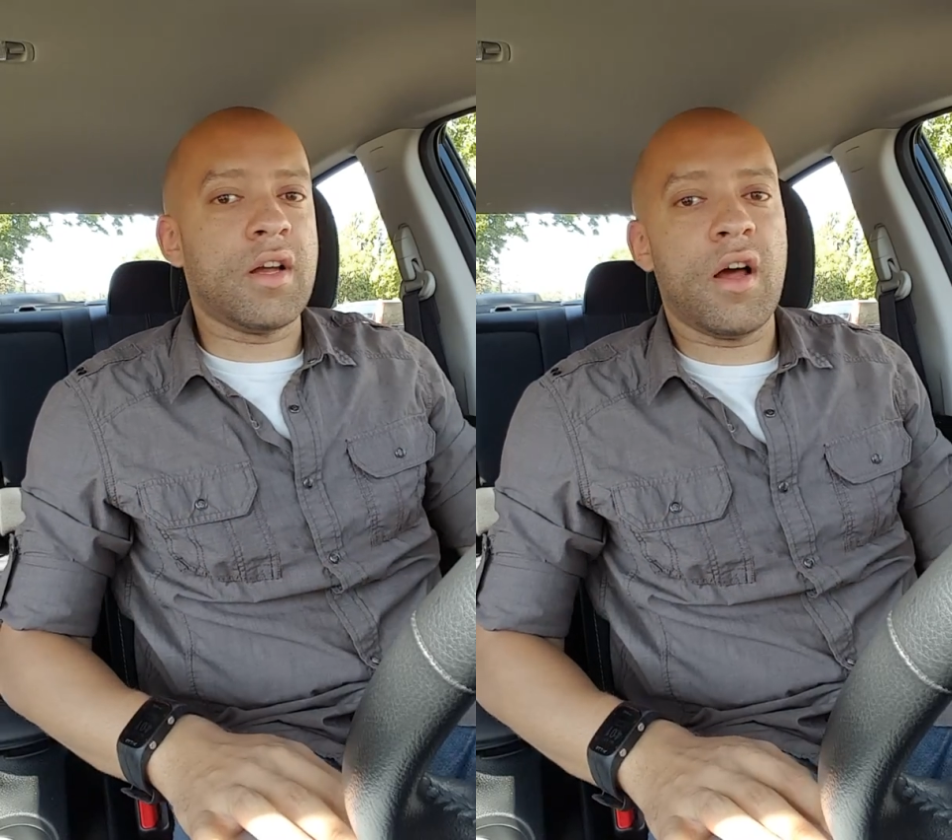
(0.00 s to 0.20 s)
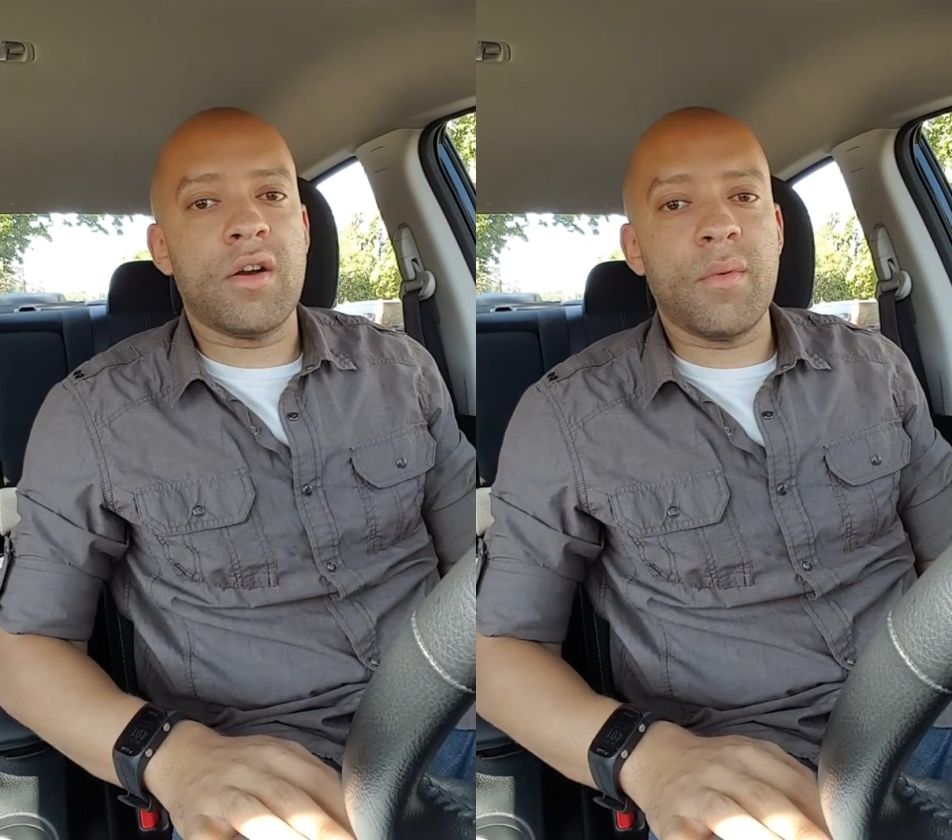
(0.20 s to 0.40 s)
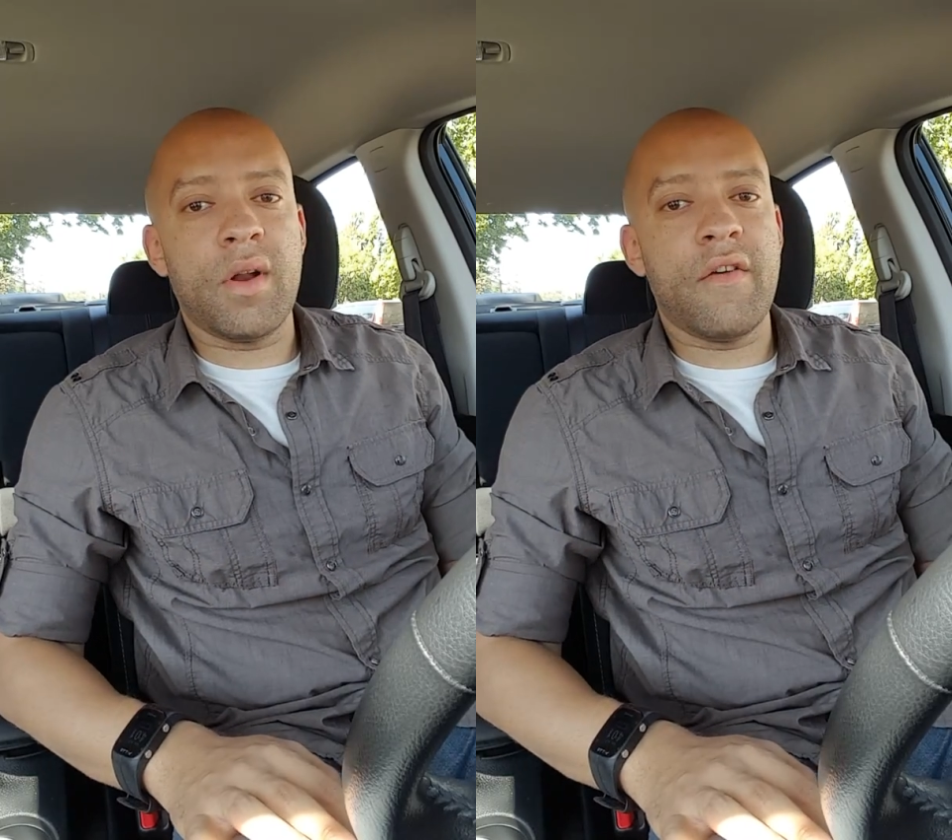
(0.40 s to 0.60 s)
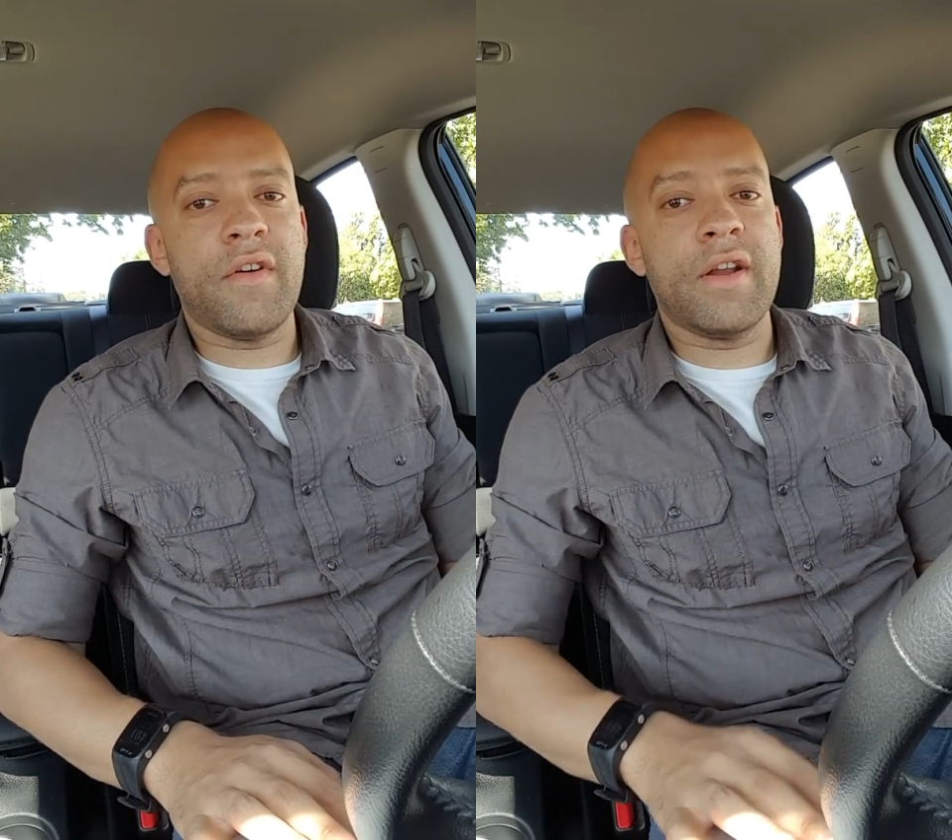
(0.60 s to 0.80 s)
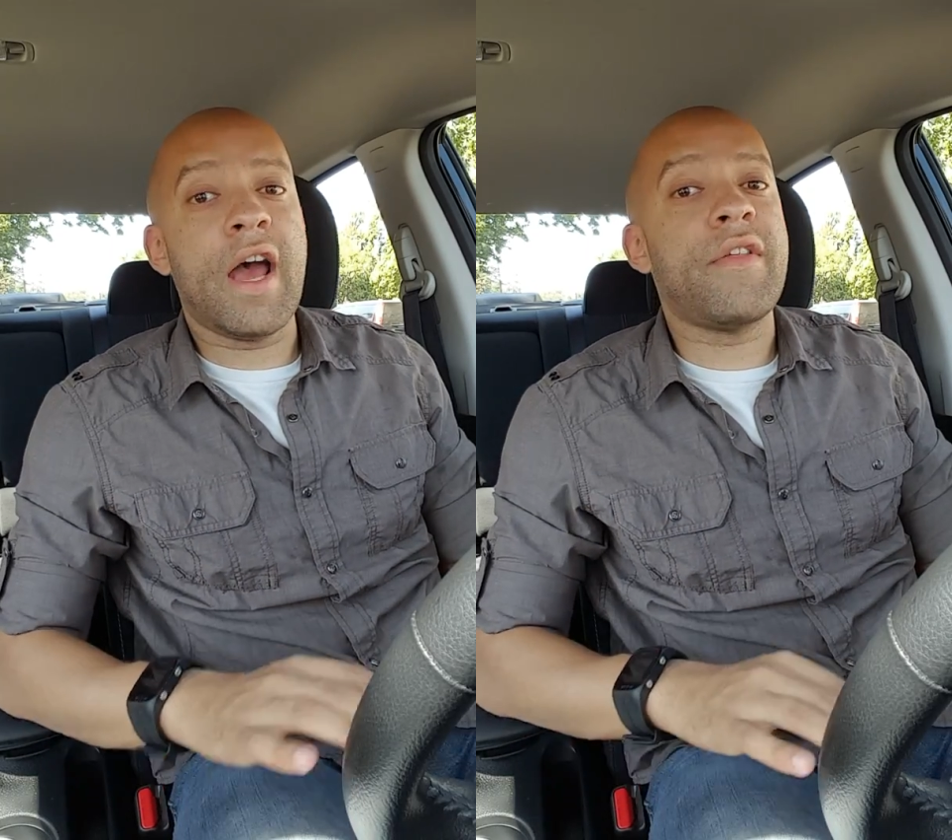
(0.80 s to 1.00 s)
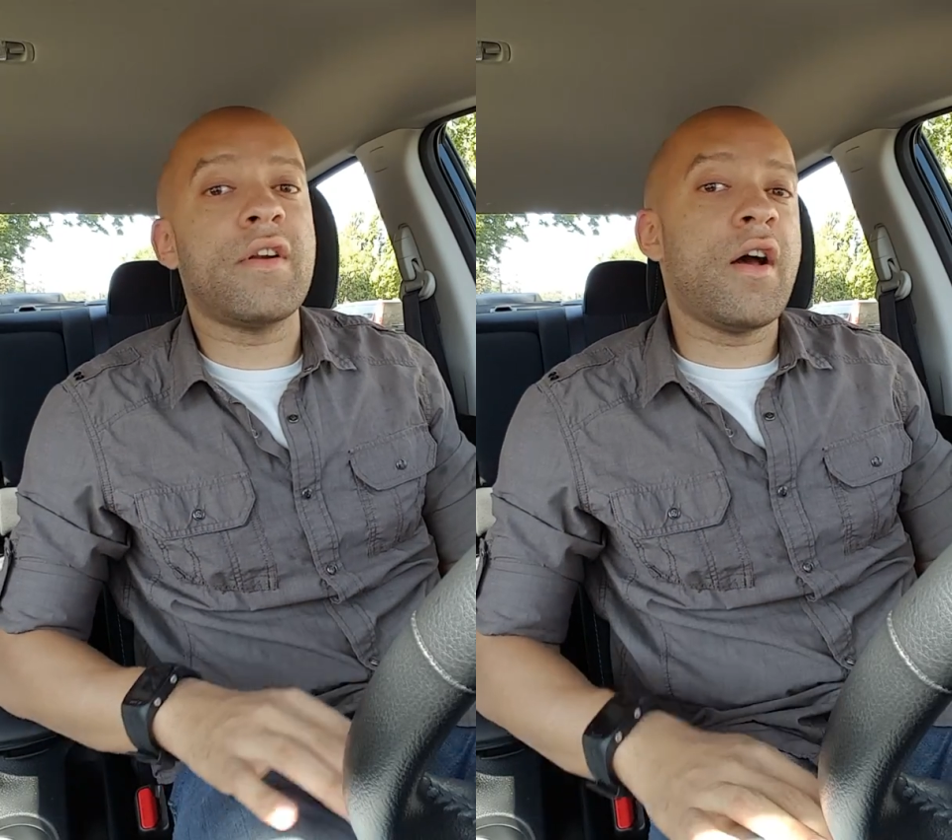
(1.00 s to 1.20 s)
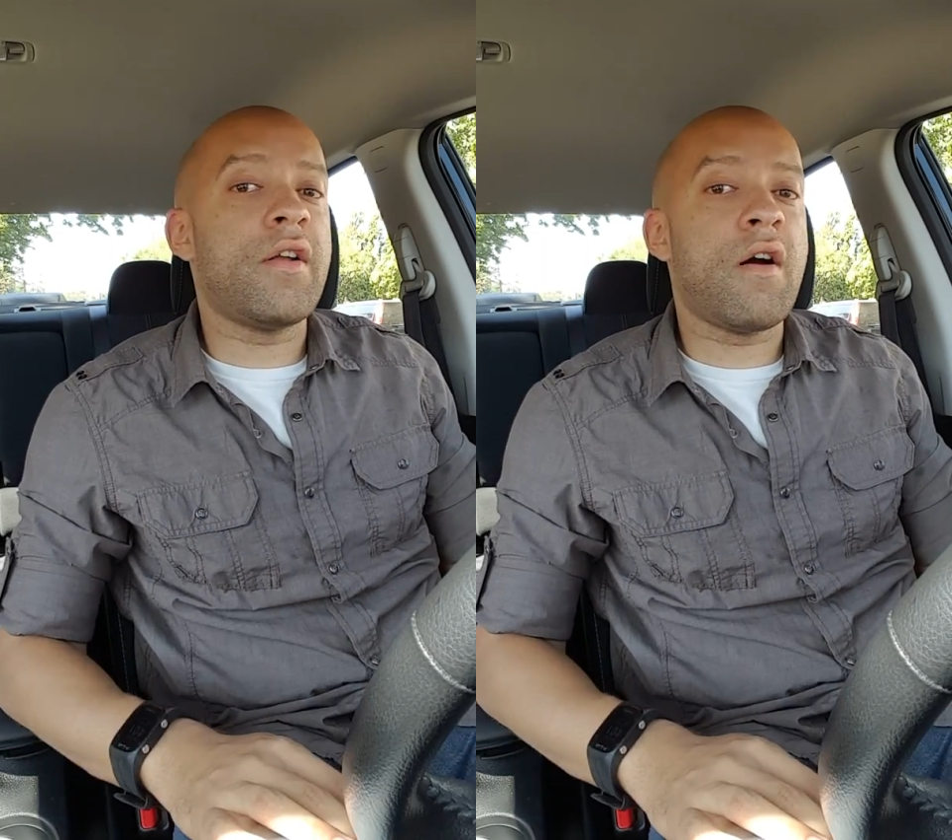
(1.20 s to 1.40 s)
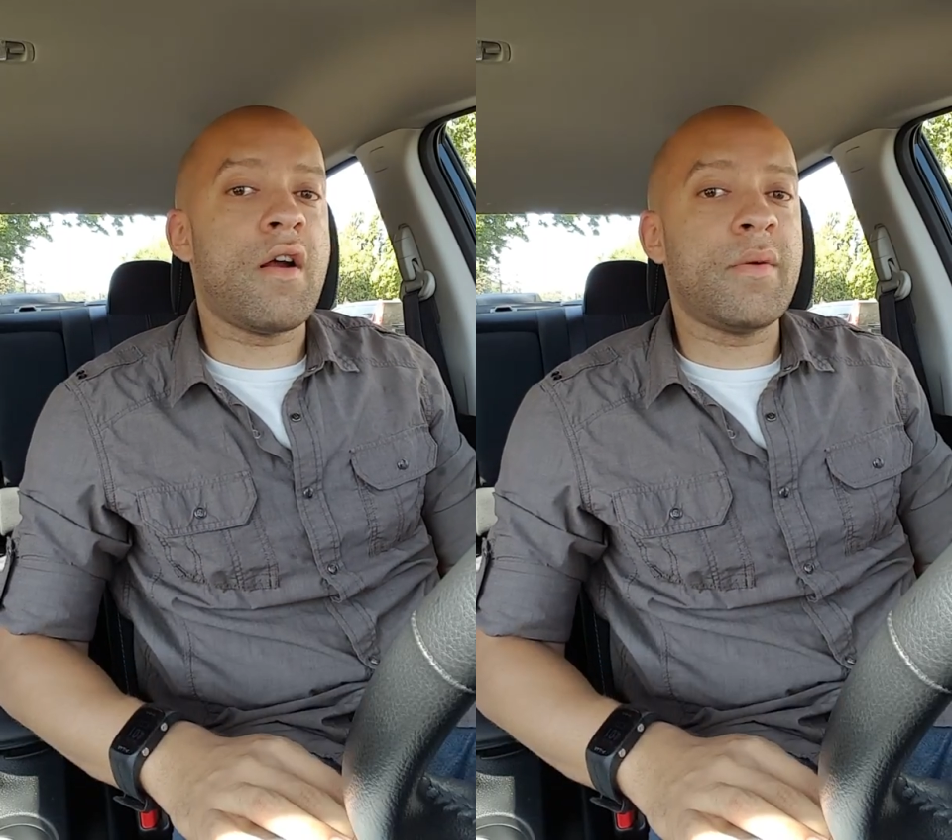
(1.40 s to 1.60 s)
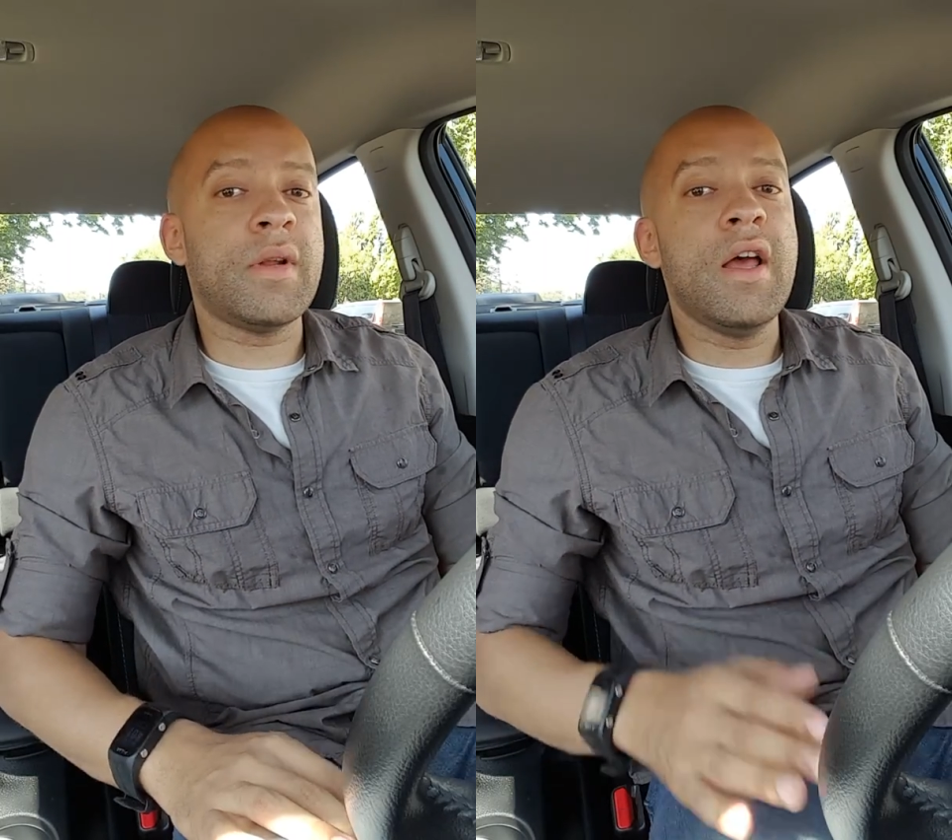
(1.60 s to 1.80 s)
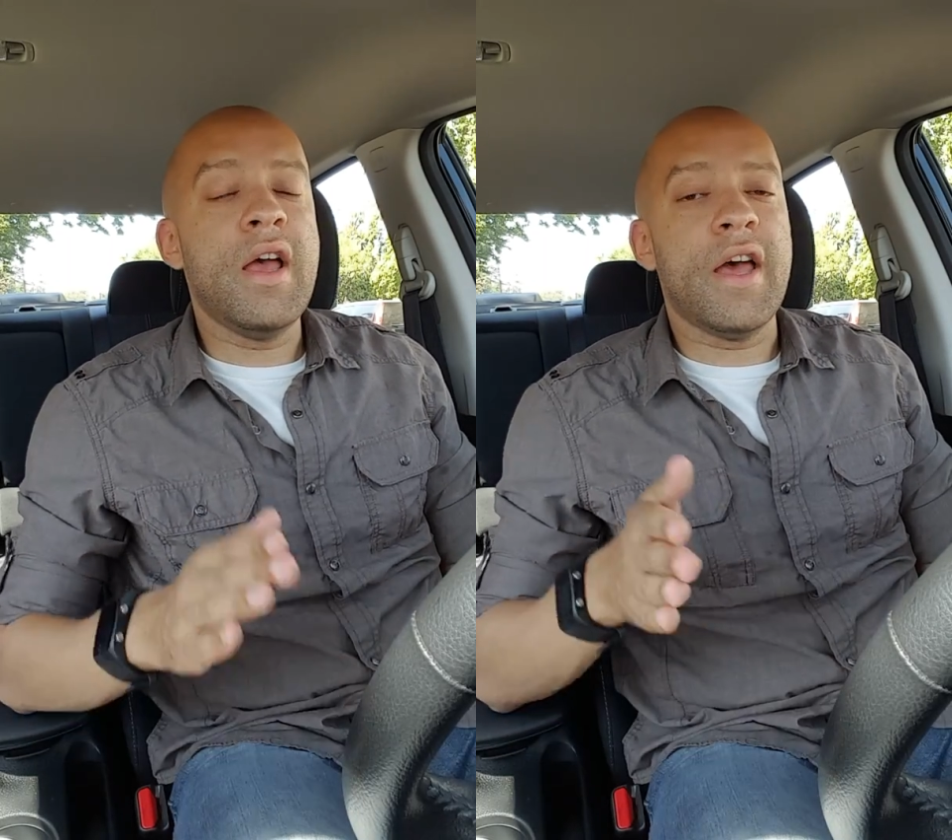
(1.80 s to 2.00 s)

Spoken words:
gun or whatever, and now they're unarmed,